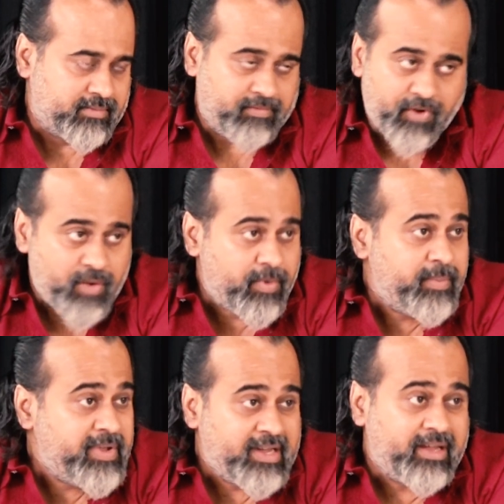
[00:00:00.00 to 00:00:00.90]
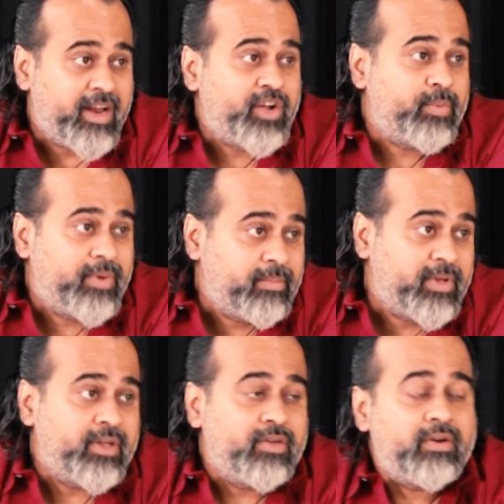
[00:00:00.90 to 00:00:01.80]
Forget about being a great human
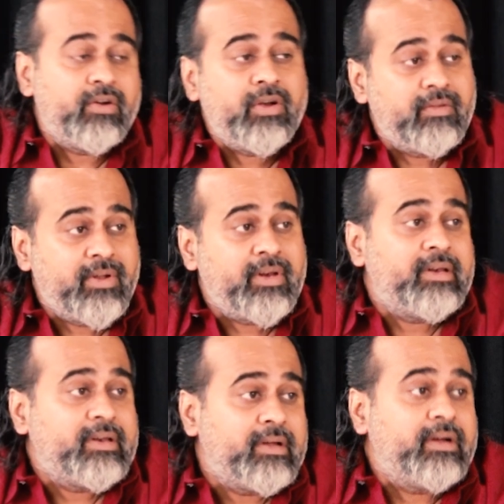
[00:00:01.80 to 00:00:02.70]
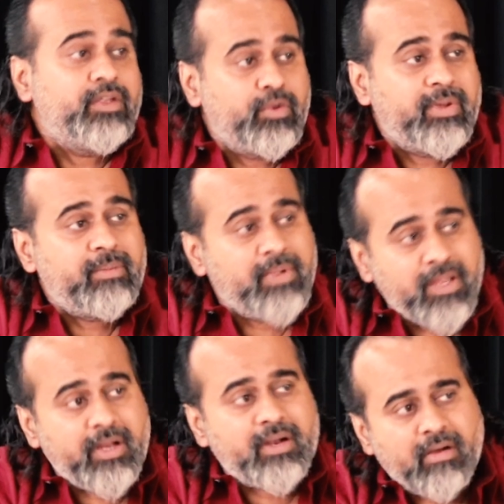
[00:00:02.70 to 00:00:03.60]
being. You are not even a human
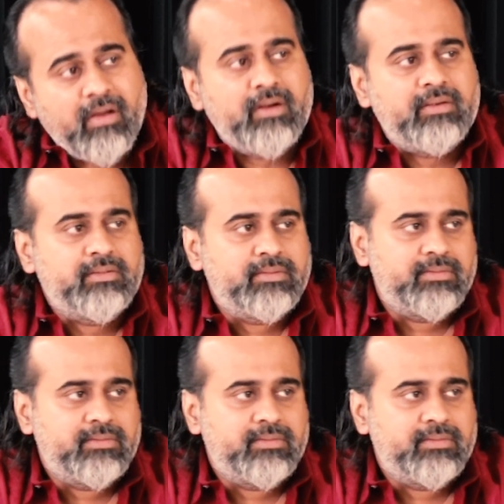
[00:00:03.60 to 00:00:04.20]
being at all.